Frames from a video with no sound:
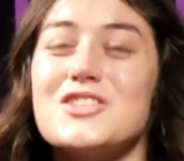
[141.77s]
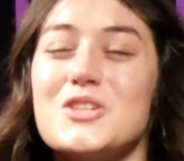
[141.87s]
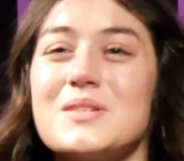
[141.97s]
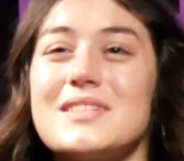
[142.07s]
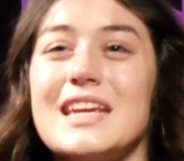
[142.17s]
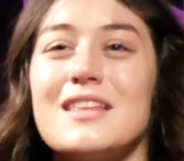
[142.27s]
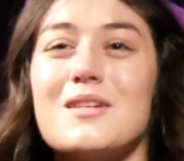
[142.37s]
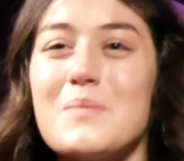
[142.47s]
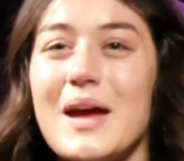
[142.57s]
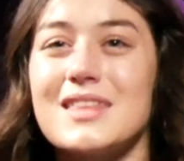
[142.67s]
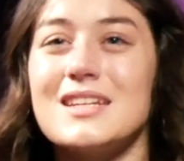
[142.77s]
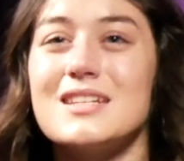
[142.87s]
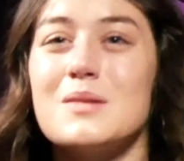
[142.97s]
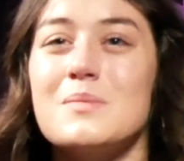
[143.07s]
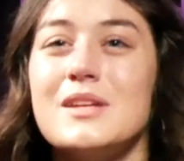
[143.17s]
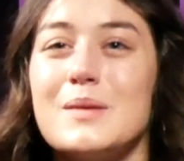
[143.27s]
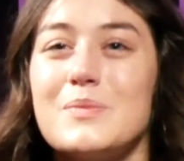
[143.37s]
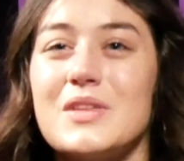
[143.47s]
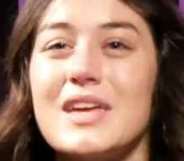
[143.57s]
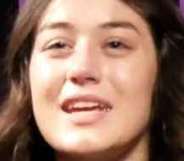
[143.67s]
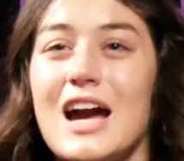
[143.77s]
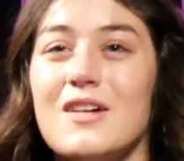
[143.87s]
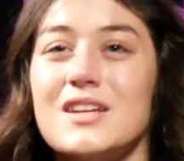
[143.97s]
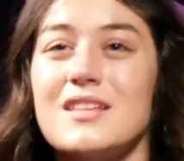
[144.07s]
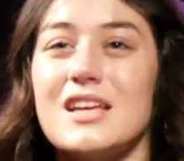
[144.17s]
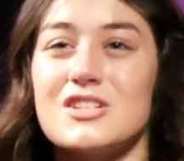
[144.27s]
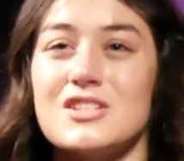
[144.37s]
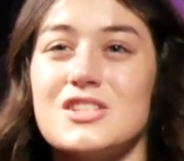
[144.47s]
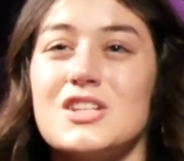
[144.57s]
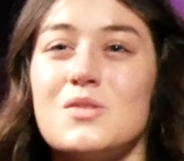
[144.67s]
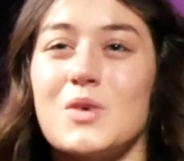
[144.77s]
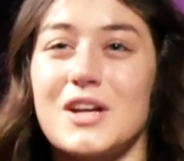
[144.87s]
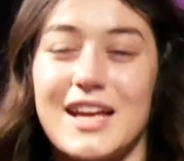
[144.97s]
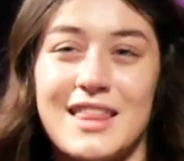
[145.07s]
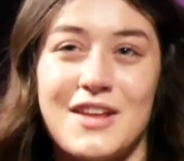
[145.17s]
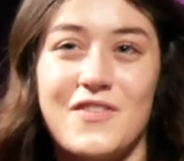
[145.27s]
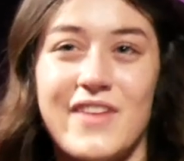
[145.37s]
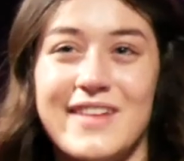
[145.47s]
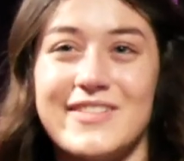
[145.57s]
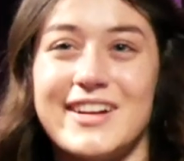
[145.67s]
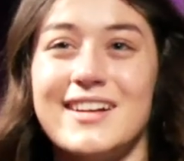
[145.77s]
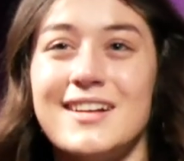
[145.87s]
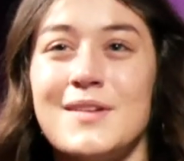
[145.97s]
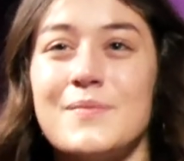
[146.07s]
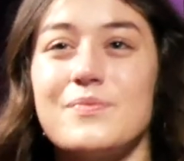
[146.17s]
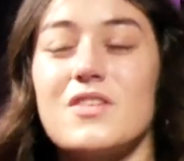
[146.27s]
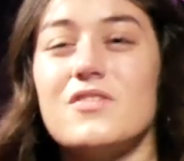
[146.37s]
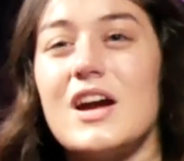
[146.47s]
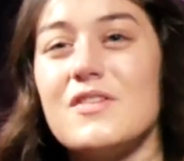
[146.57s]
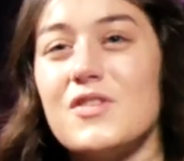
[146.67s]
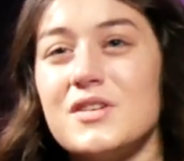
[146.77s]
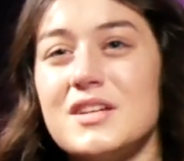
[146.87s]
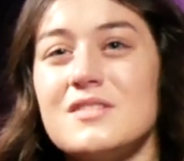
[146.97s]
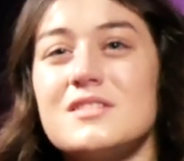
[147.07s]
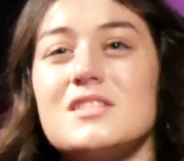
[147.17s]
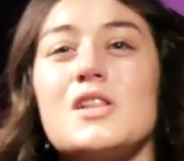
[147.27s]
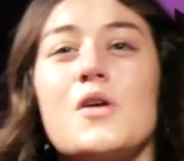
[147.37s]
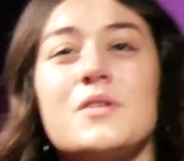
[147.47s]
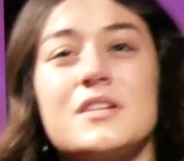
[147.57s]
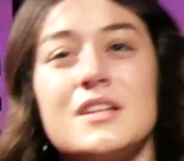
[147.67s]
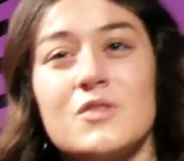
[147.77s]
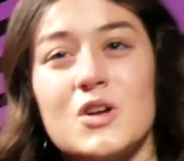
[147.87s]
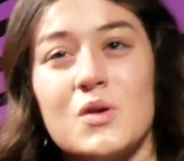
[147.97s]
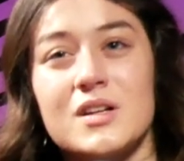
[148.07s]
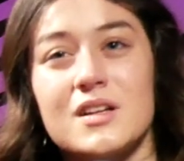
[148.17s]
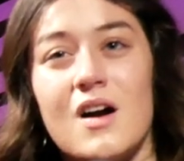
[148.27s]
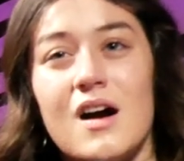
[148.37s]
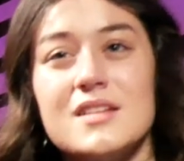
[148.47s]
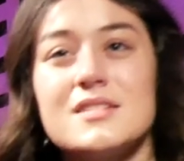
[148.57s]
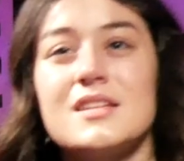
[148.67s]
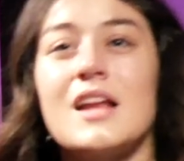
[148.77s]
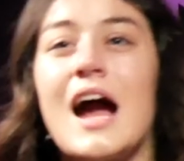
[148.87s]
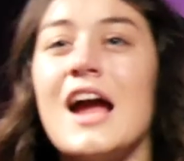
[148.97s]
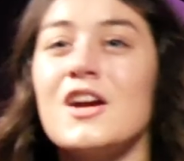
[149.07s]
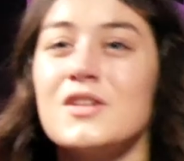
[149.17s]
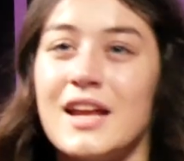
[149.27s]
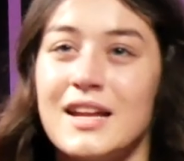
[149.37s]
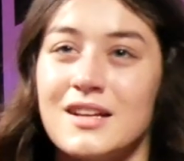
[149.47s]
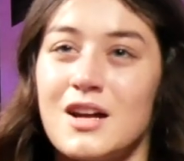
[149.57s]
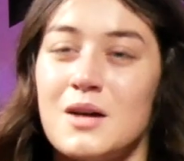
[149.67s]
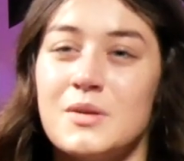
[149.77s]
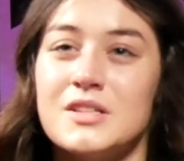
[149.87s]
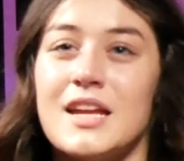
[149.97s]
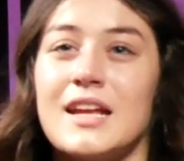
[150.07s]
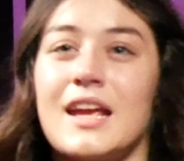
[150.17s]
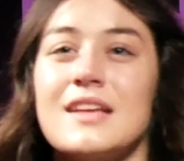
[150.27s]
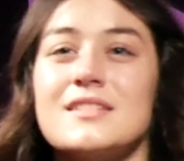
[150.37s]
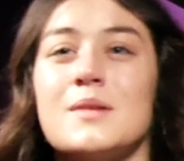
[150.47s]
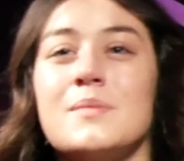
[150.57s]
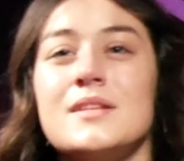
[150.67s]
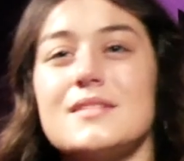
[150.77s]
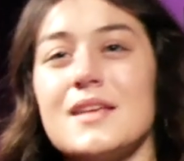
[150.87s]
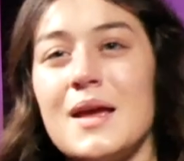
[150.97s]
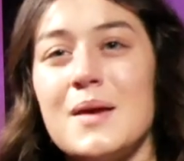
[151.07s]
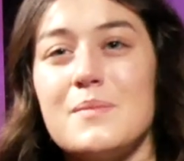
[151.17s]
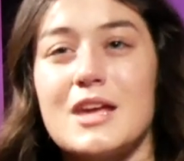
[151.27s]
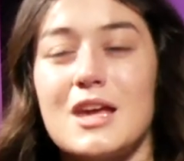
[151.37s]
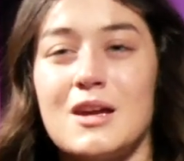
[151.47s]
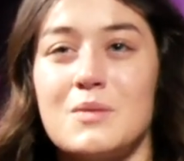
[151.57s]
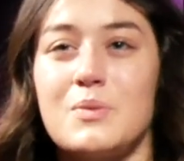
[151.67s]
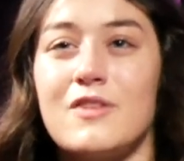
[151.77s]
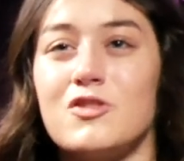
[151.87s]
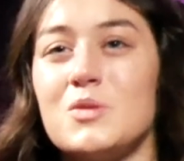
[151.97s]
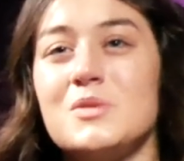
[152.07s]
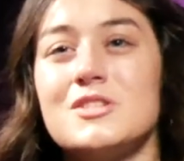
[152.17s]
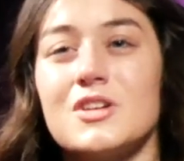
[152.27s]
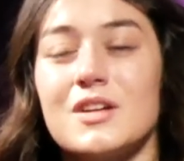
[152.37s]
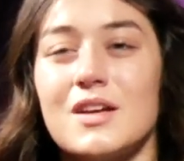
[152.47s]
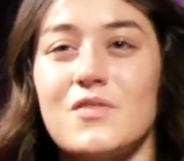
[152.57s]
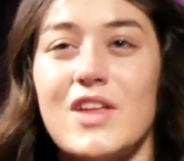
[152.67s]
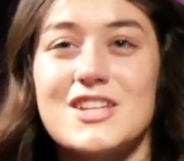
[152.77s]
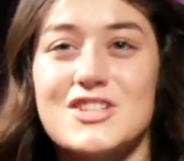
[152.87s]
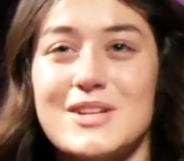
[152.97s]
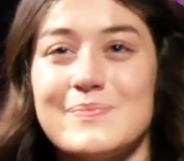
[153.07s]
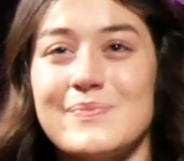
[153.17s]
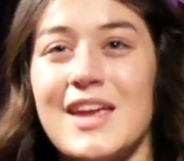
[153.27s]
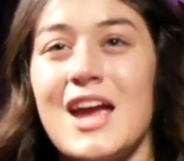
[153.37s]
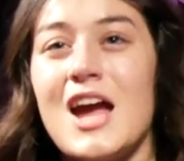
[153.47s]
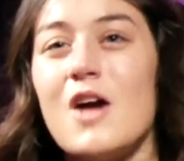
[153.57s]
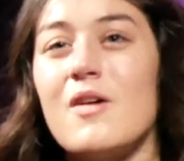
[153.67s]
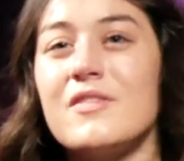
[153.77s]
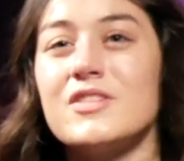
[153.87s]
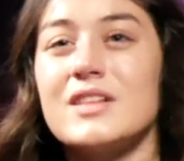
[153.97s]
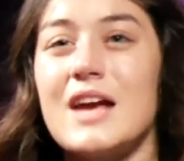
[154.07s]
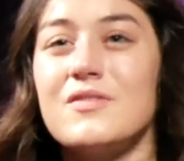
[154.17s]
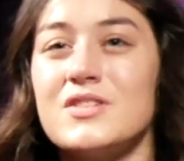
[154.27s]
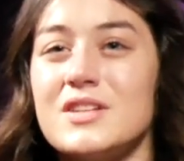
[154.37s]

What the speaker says: choose either method to manipulate calculations to work in their favor. FIFO used lower recorded costs and higher net income on 10-K statements, making it preferable during inflation. However, LIFO